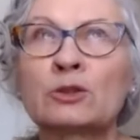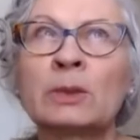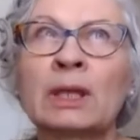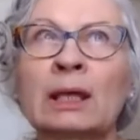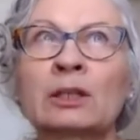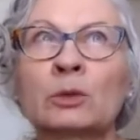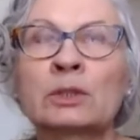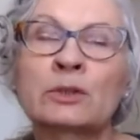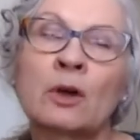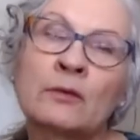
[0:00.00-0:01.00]
to be
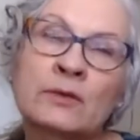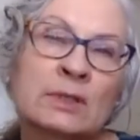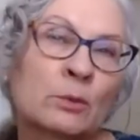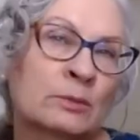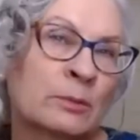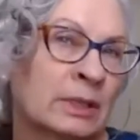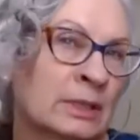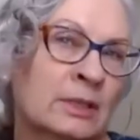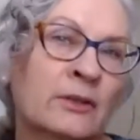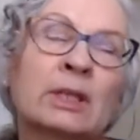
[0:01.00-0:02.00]
adequate. So obviously one
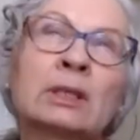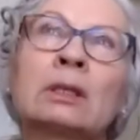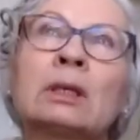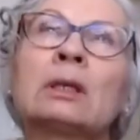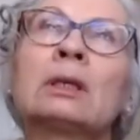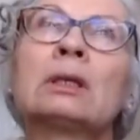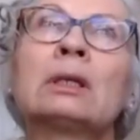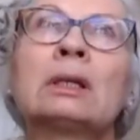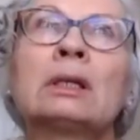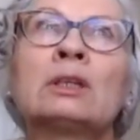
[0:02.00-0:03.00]
begins to think,
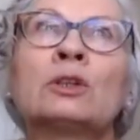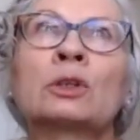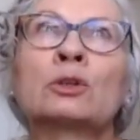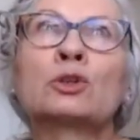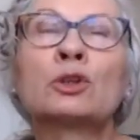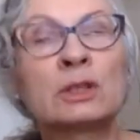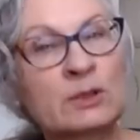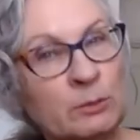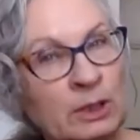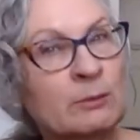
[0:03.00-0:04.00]
you know, could
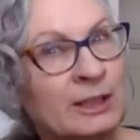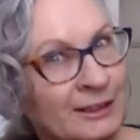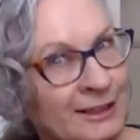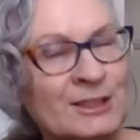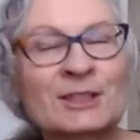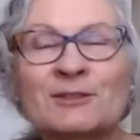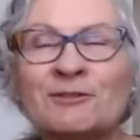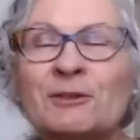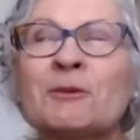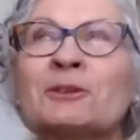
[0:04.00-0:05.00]
this be because it's a
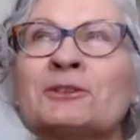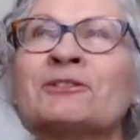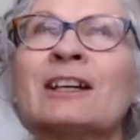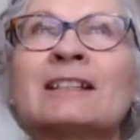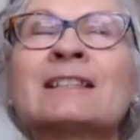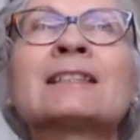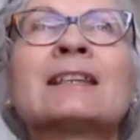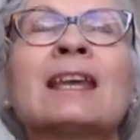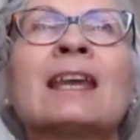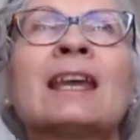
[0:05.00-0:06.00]
female device?
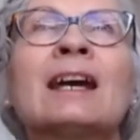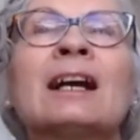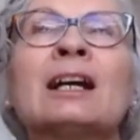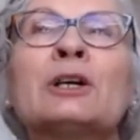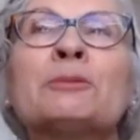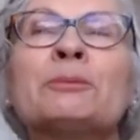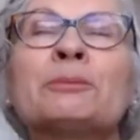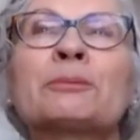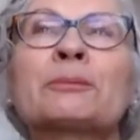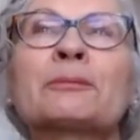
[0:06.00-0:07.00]

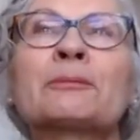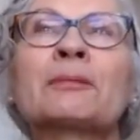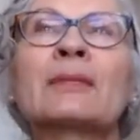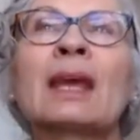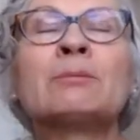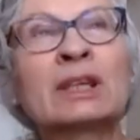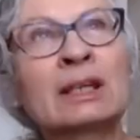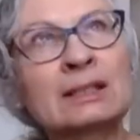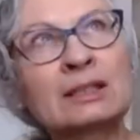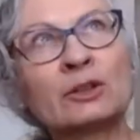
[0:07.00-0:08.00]
And
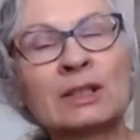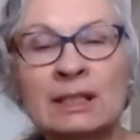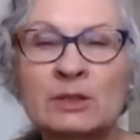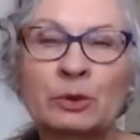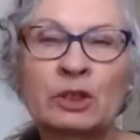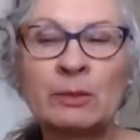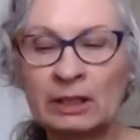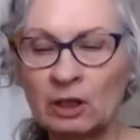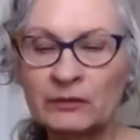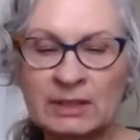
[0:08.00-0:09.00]
because, you know, it's
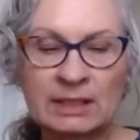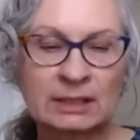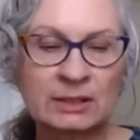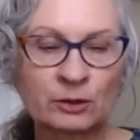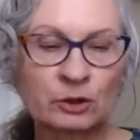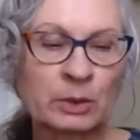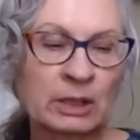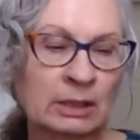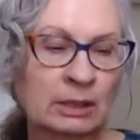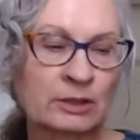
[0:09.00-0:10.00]
pre-made, obviously it's going to
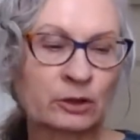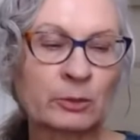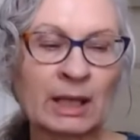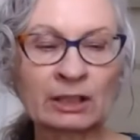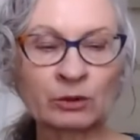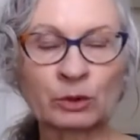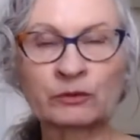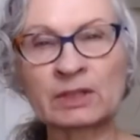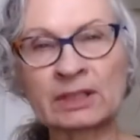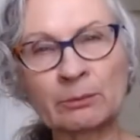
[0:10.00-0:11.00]
be adequate
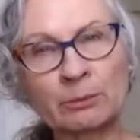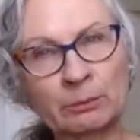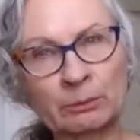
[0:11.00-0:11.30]
for some